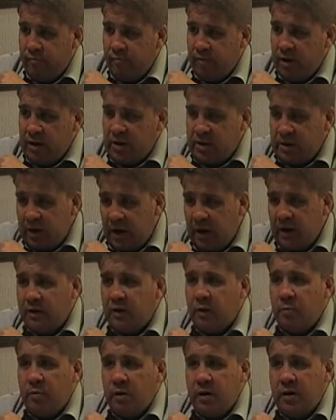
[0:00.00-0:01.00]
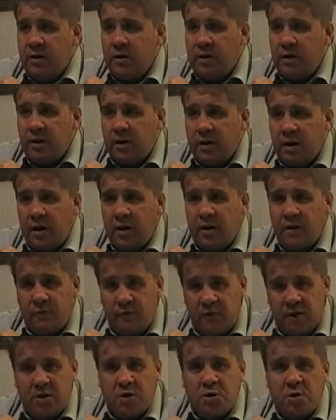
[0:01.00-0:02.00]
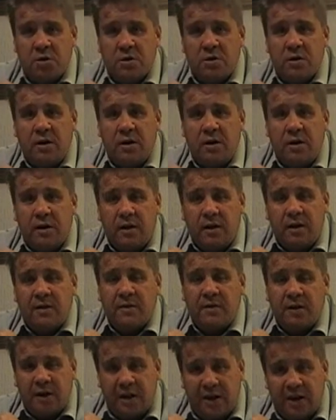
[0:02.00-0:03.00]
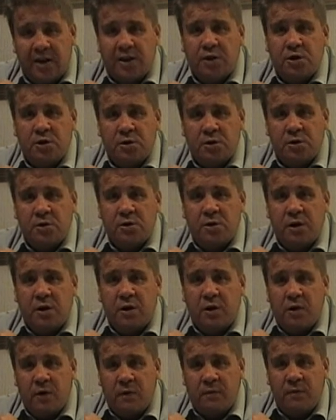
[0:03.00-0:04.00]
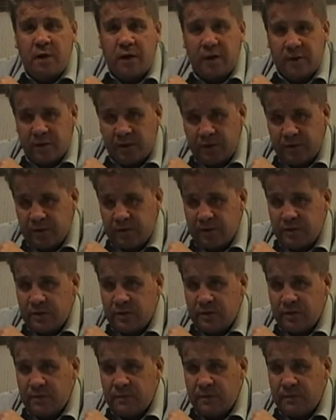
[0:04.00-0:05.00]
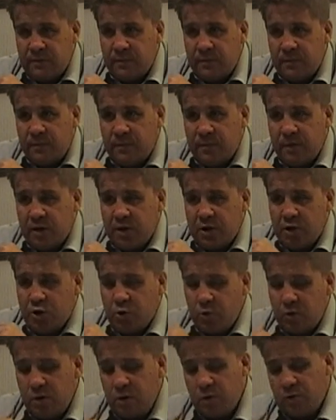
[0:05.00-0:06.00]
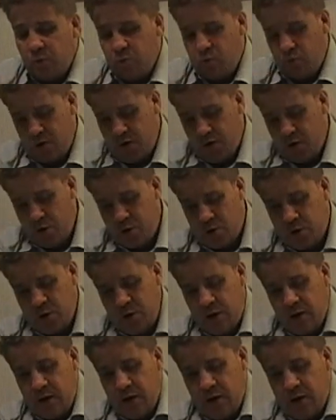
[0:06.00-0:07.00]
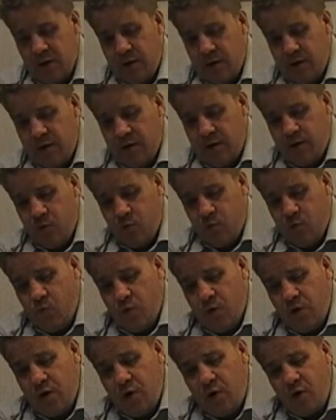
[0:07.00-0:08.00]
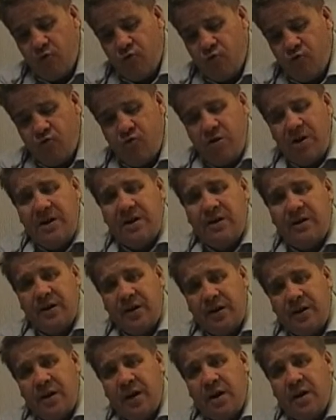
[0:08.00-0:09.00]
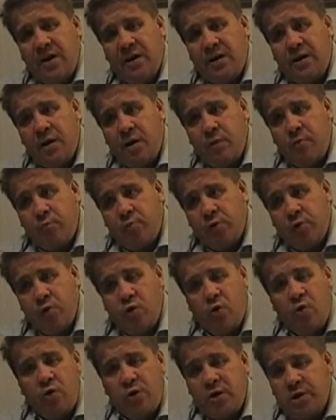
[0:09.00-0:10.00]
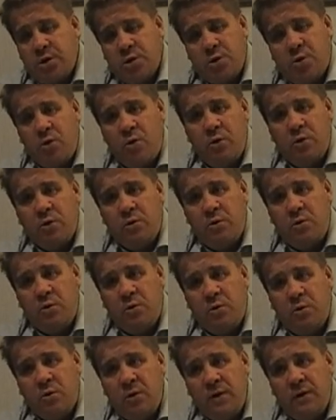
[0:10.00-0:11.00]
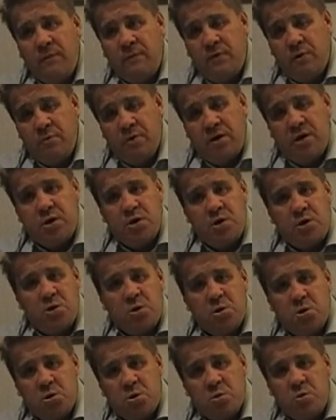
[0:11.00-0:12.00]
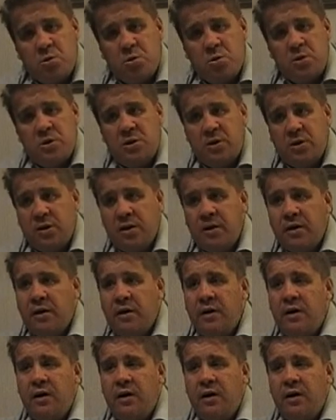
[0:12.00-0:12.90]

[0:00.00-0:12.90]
encyclopedic kind of fashion in the collection of the hadith. So in other words, we're not really getting pure historical information and sources here.